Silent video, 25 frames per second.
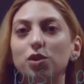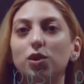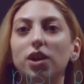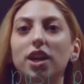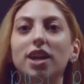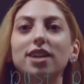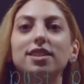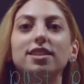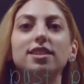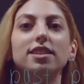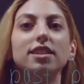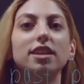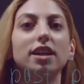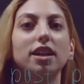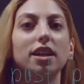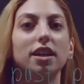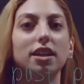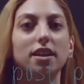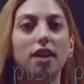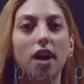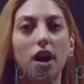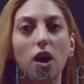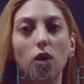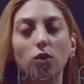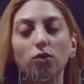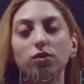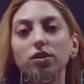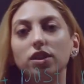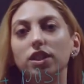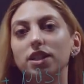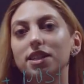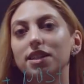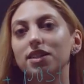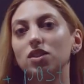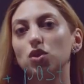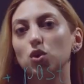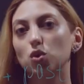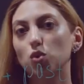you can see now
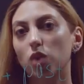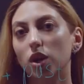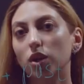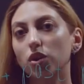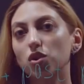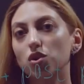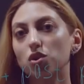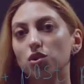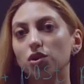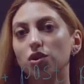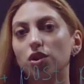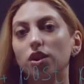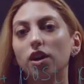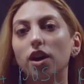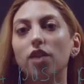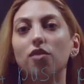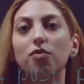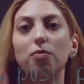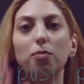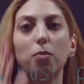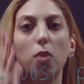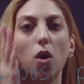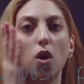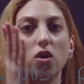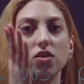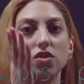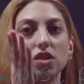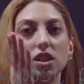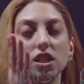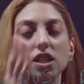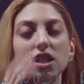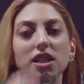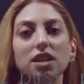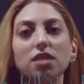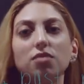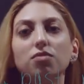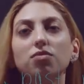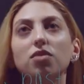the structure of
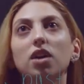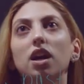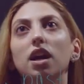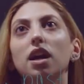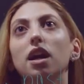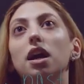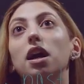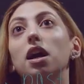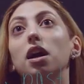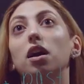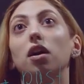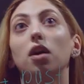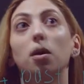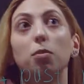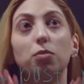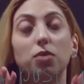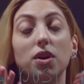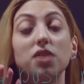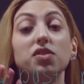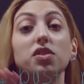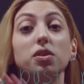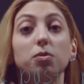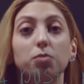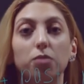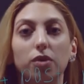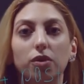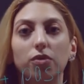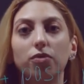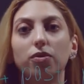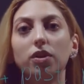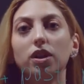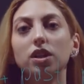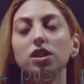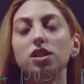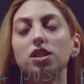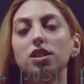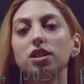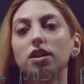positive present
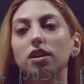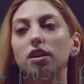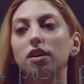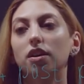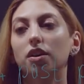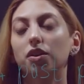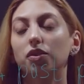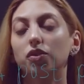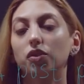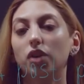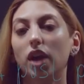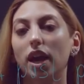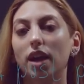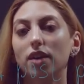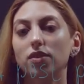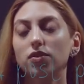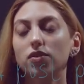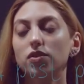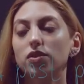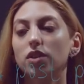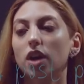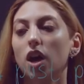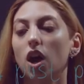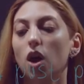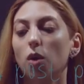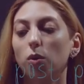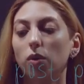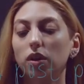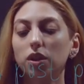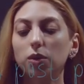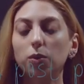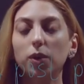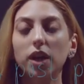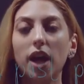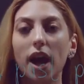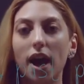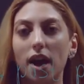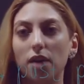perfect tense. What
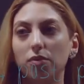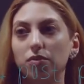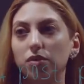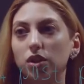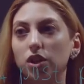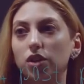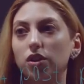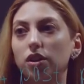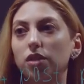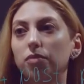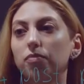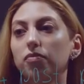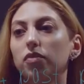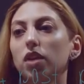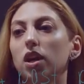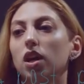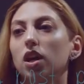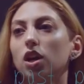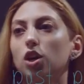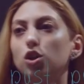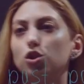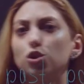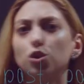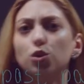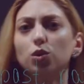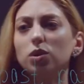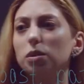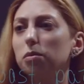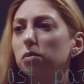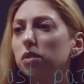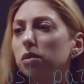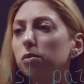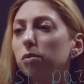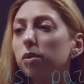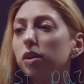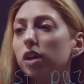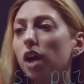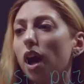we have here. Do you
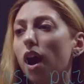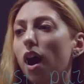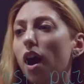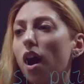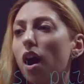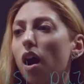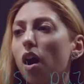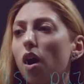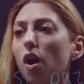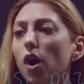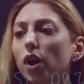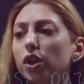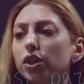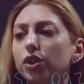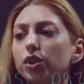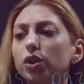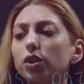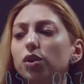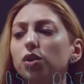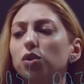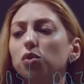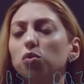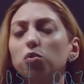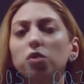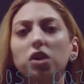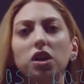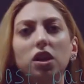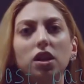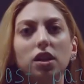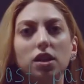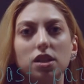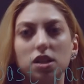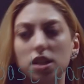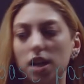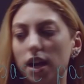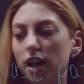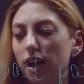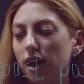remember are, you, we,
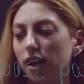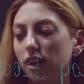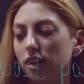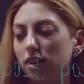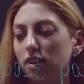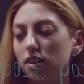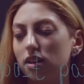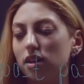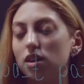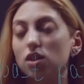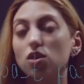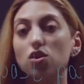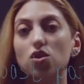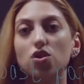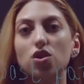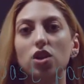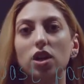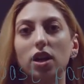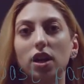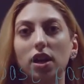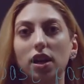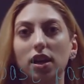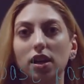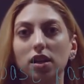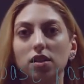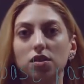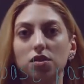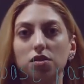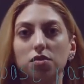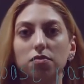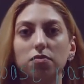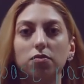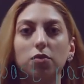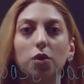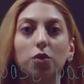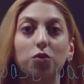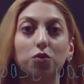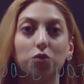they, he, she, it?
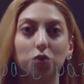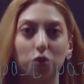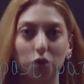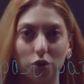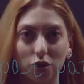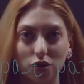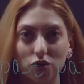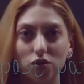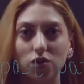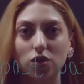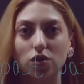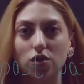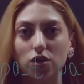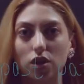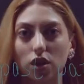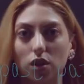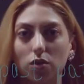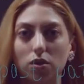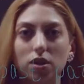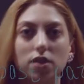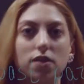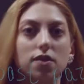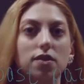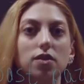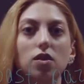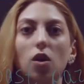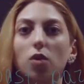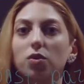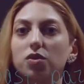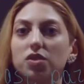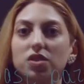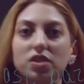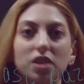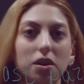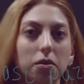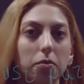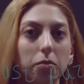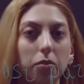Of course you do. It's so
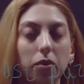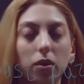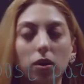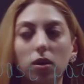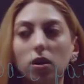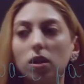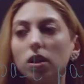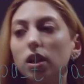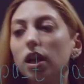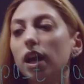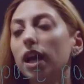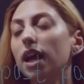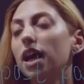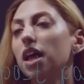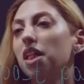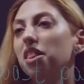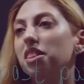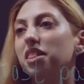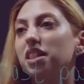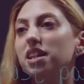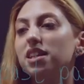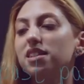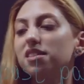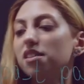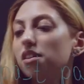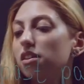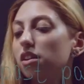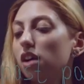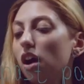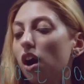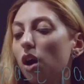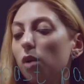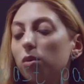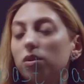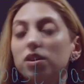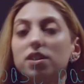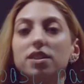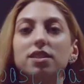simple. These are
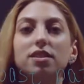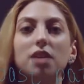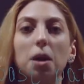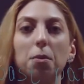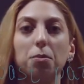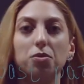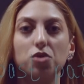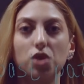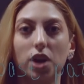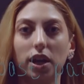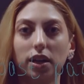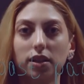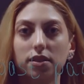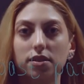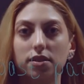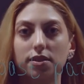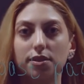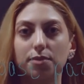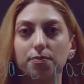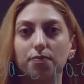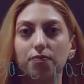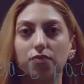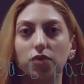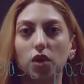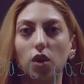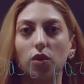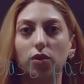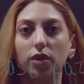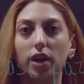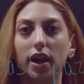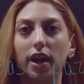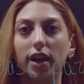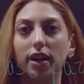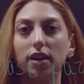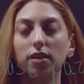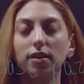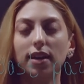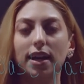our subjects,
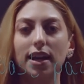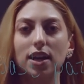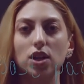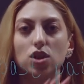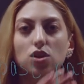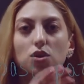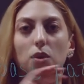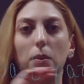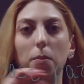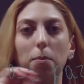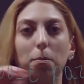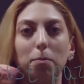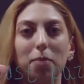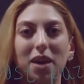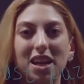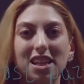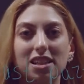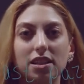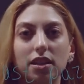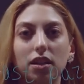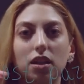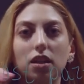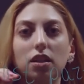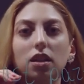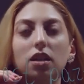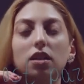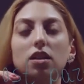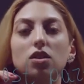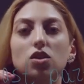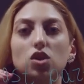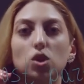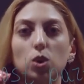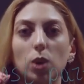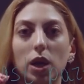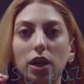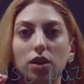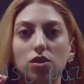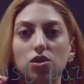okay? So basically the
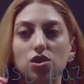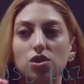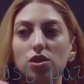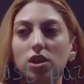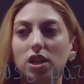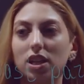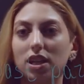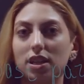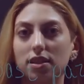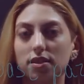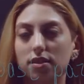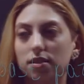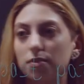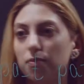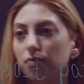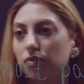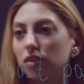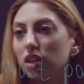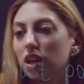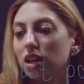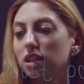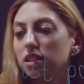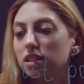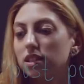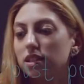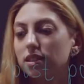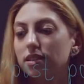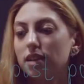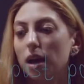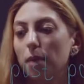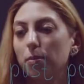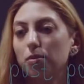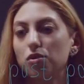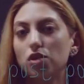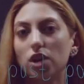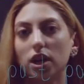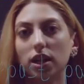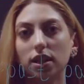structure is
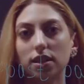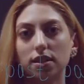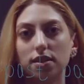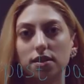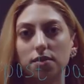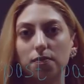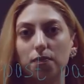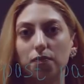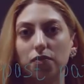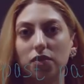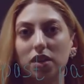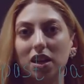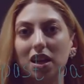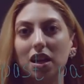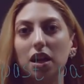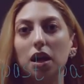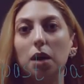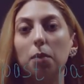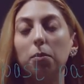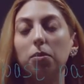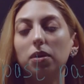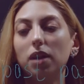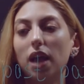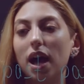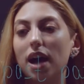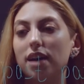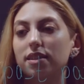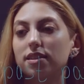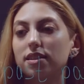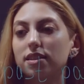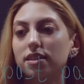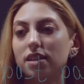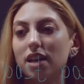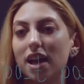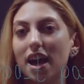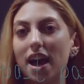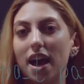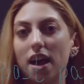subjects plus
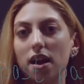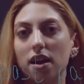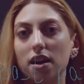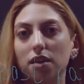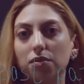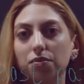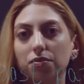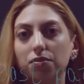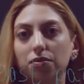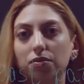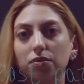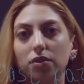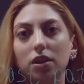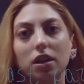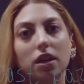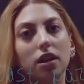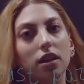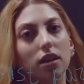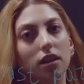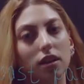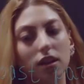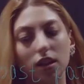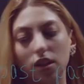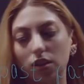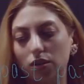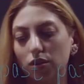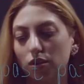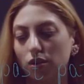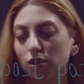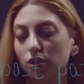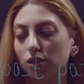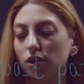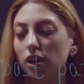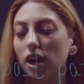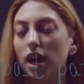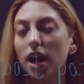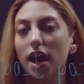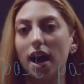have,
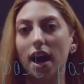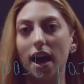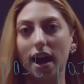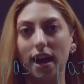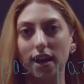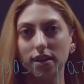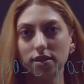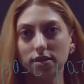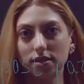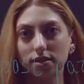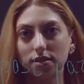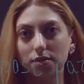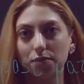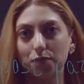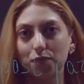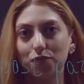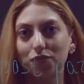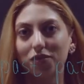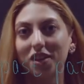either has,